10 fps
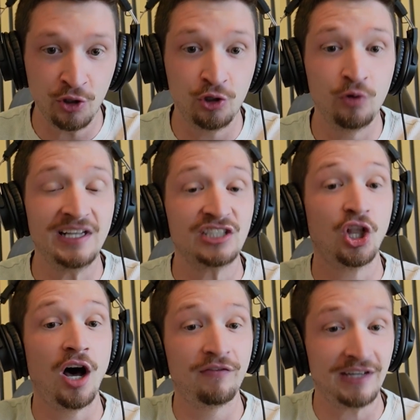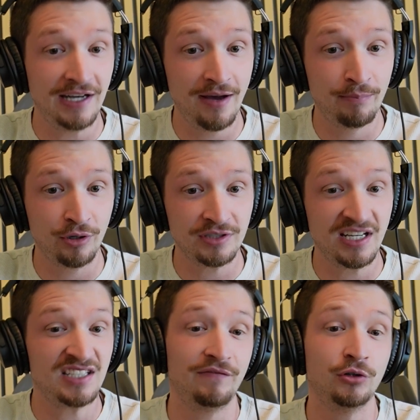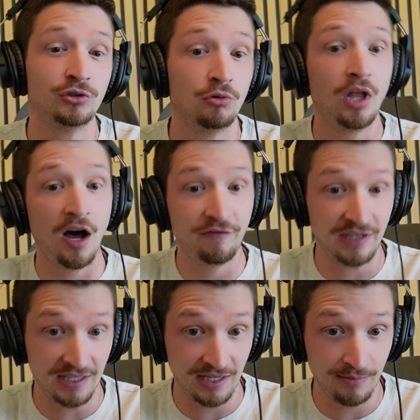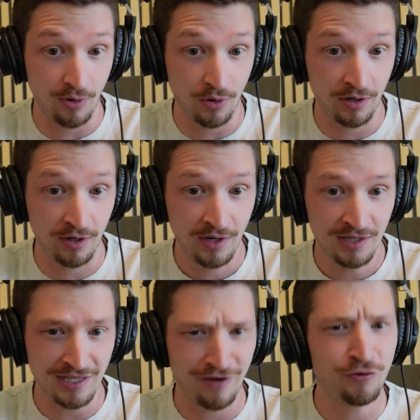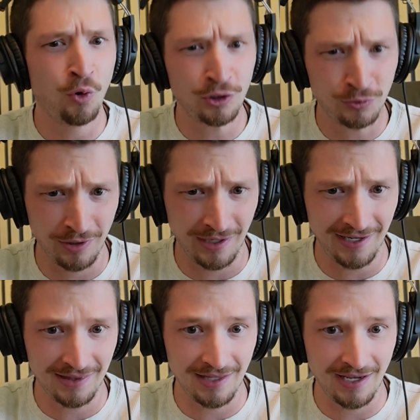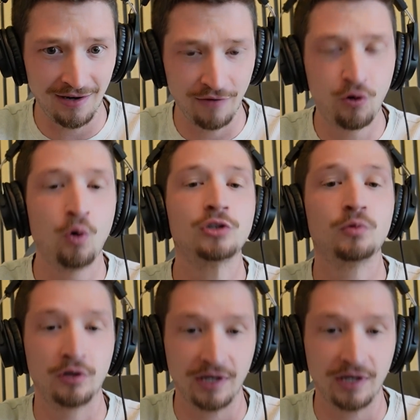when you do these lofty numbers, it doesn't feel so lofty anymore. It's like, of course we're going to hit that. Of course we're